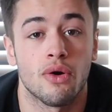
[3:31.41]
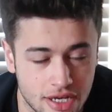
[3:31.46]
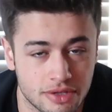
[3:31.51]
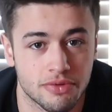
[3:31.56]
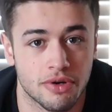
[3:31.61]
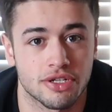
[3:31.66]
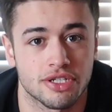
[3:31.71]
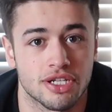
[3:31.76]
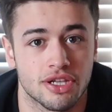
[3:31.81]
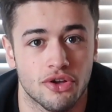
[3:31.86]
I was
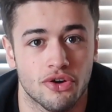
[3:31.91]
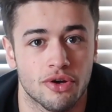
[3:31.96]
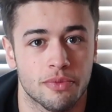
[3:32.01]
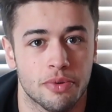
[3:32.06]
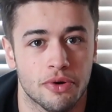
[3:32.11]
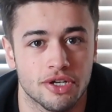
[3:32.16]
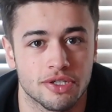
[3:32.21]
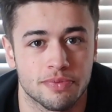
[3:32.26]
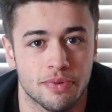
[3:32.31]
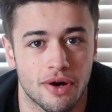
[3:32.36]
watching Logan
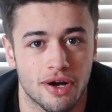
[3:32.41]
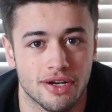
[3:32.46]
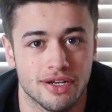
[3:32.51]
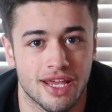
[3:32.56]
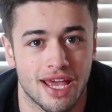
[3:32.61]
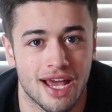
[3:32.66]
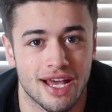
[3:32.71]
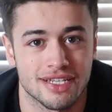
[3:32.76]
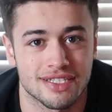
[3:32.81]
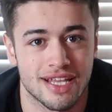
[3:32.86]
Paul's
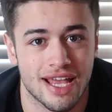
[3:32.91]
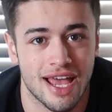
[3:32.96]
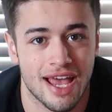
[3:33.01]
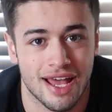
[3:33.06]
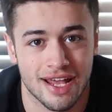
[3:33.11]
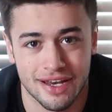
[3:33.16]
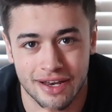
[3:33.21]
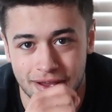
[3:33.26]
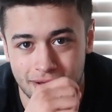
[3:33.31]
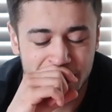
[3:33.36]
podcast
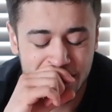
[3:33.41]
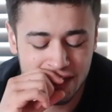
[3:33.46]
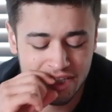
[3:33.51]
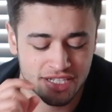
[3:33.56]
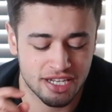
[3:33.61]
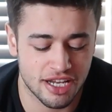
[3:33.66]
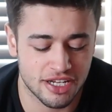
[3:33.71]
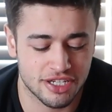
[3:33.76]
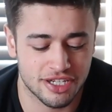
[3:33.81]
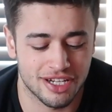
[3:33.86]
and she
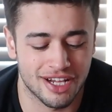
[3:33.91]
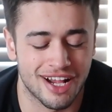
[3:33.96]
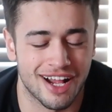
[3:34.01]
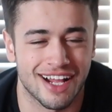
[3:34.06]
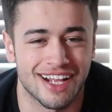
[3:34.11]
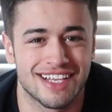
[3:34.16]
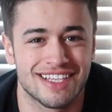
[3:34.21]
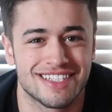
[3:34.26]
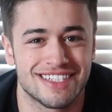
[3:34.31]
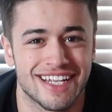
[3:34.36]
said she
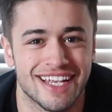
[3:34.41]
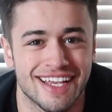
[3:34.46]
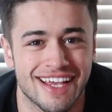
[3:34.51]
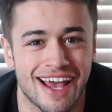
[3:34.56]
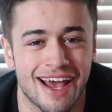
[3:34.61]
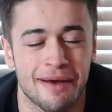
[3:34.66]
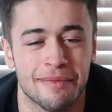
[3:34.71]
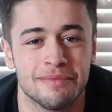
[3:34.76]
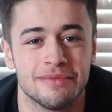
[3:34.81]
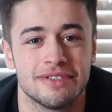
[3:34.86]
likes
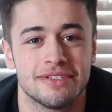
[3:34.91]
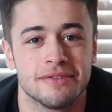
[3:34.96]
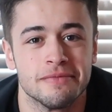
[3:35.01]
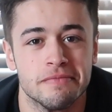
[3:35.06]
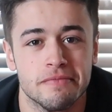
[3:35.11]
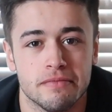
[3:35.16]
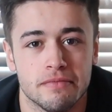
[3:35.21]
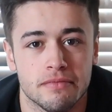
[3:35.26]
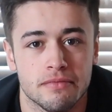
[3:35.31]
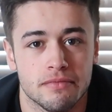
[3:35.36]
DMs
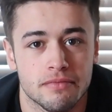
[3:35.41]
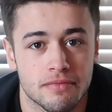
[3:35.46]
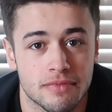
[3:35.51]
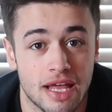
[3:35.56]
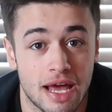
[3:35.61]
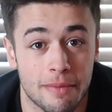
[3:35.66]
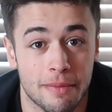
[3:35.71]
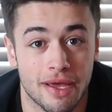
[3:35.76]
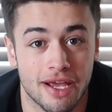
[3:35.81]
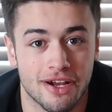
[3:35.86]

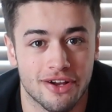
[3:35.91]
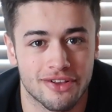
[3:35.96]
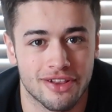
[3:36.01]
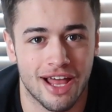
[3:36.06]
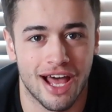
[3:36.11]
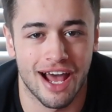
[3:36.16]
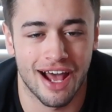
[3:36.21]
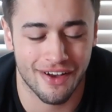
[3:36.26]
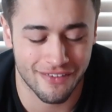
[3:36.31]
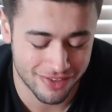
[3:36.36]
that make her
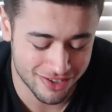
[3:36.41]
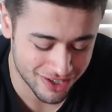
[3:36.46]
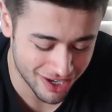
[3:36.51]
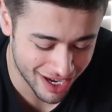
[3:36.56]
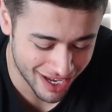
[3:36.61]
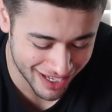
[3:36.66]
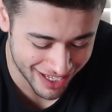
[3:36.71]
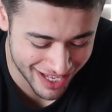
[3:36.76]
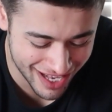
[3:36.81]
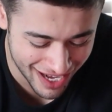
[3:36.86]
laugh, so
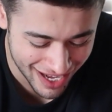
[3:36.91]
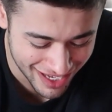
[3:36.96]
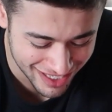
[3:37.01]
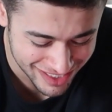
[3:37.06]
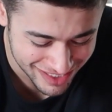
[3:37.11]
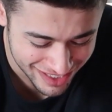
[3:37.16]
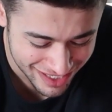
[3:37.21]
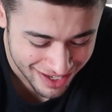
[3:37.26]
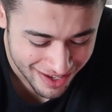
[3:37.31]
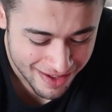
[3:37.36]
I
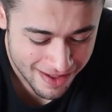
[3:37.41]
guess